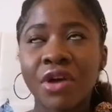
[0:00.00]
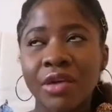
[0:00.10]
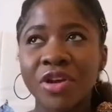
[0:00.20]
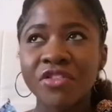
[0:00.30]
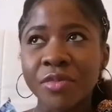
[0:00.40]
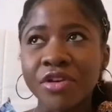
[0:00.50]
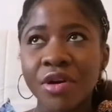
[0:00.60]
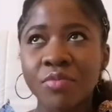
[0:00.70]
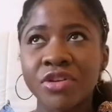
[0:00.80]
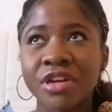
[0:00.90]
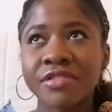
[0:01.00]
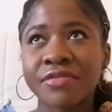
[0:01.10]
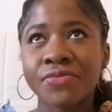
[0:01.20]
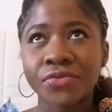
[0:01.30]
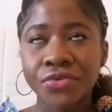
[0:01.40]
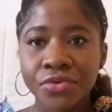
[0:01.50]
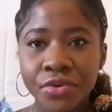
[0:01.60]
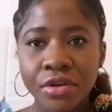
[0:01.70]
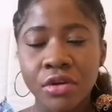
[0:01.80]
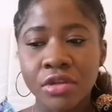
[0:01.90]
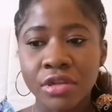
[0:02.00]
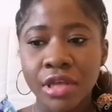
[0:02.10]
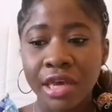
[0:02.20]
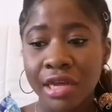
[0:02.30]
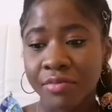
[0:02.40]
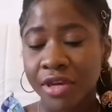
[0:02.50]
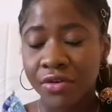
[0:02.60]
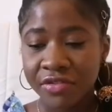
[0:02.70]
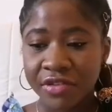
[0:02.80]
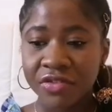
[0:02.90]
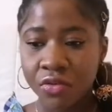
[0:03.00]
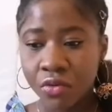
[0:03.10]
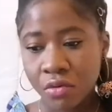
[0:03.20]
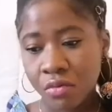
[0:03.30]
So I went to my grandmother's for a holiday, and my cousins